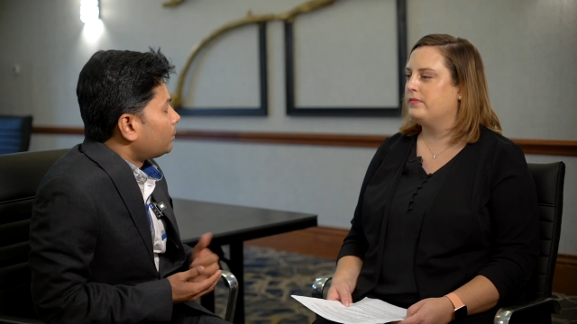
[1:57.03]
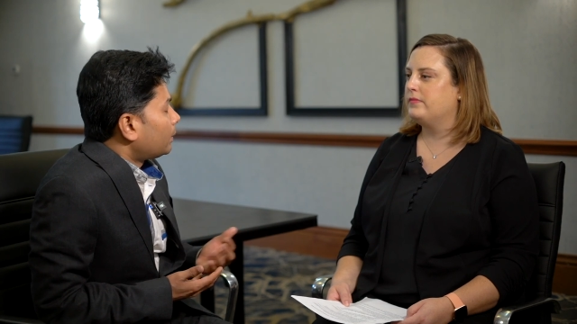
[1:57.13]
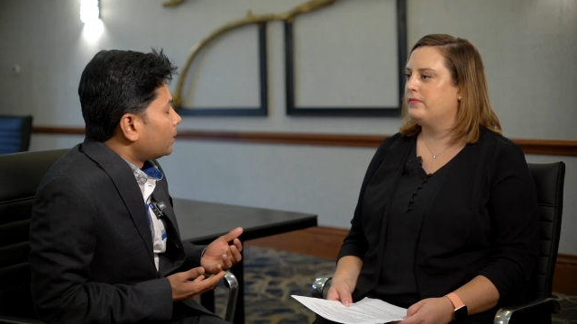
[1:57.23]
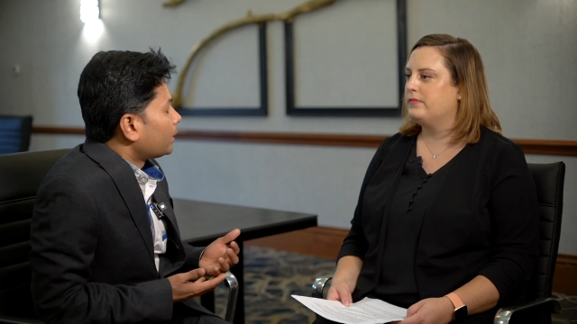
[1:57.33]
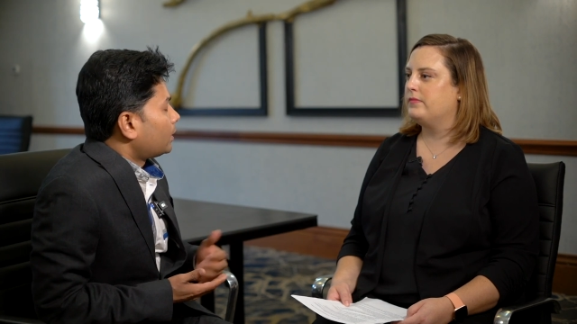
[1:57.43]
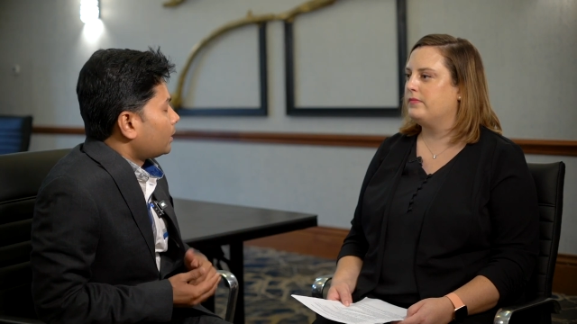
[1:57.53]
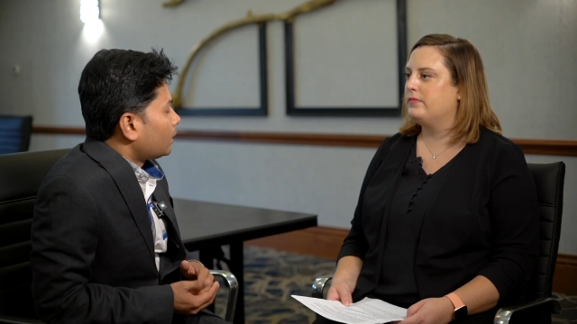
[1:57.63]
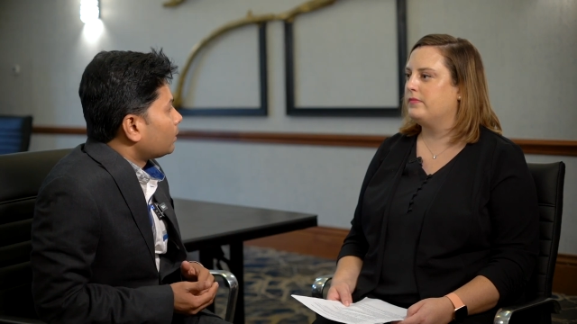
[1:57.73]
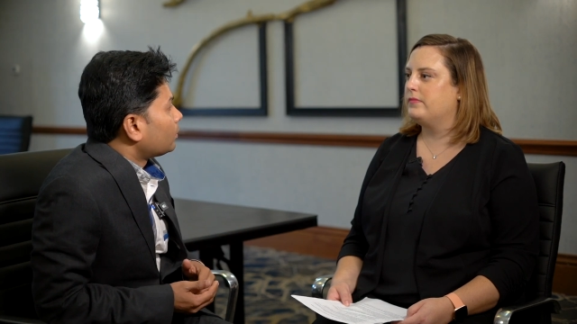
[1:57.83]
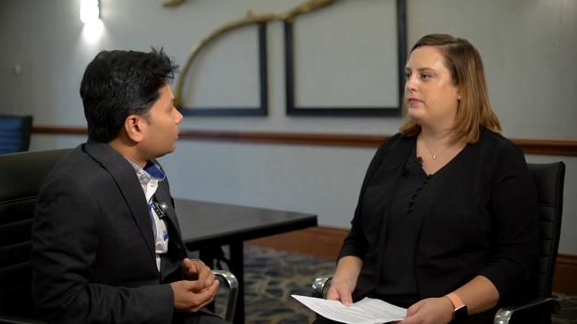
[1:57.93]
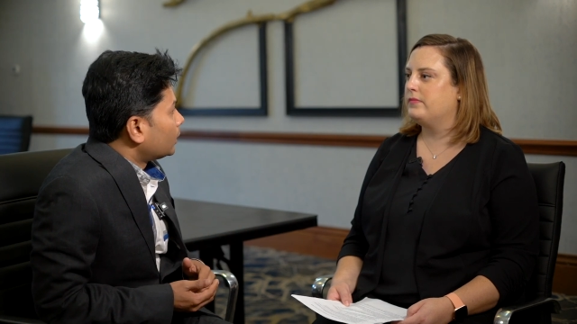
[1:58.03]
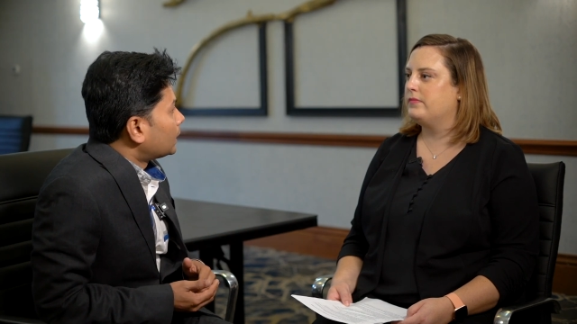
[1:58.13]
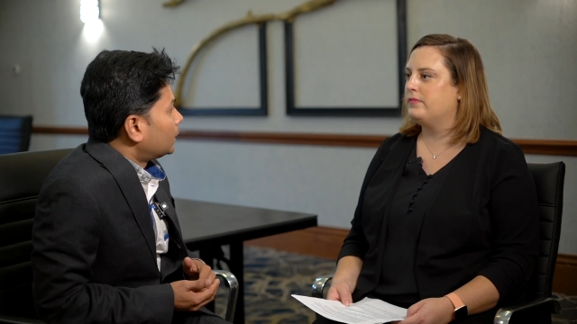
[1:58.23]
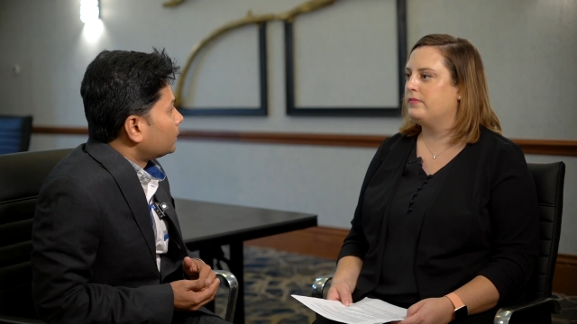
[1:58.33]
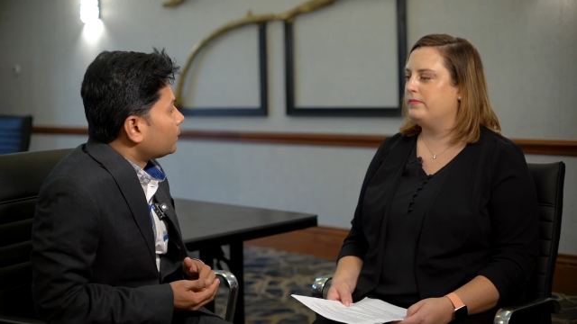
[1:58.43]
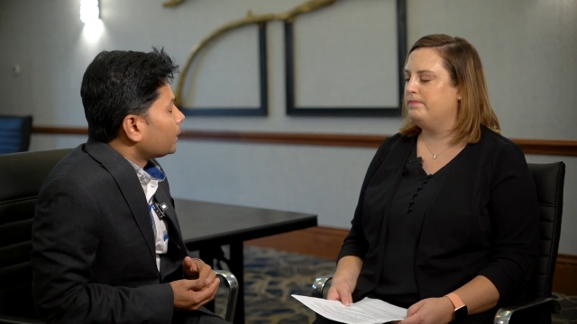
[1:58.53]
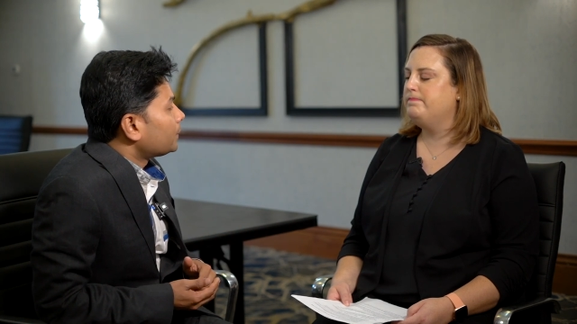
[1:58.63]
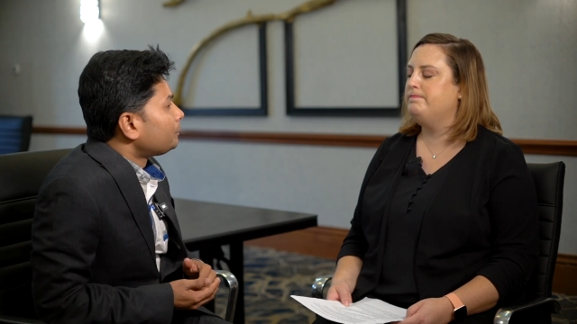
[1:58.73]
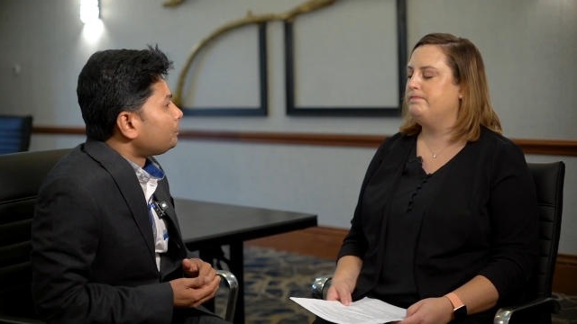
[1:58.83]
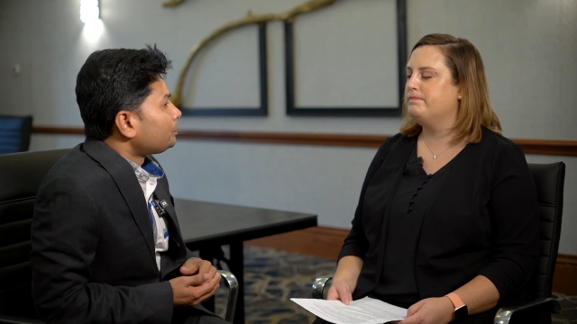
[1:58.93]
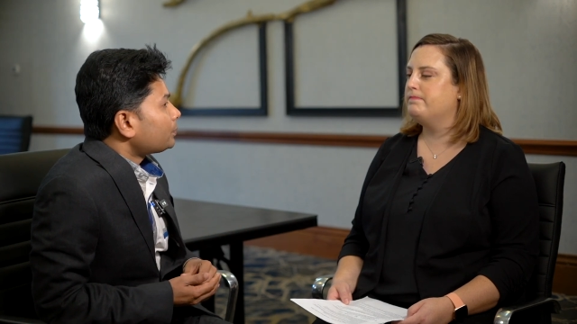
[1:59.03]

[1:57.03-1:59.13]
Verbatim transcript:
Speaker 1: public uh, workload, right? Mm -hmm.